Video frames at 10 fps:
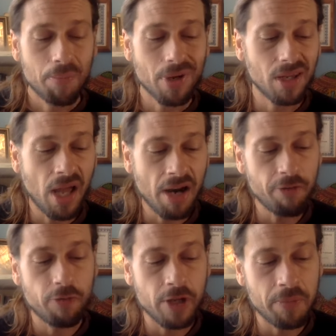but a lot
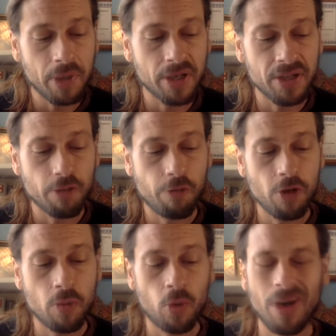of them are going to
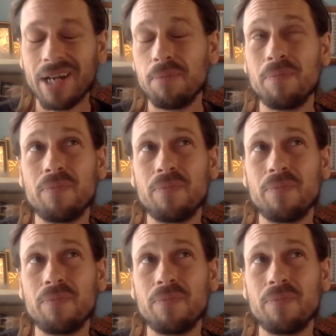feel more like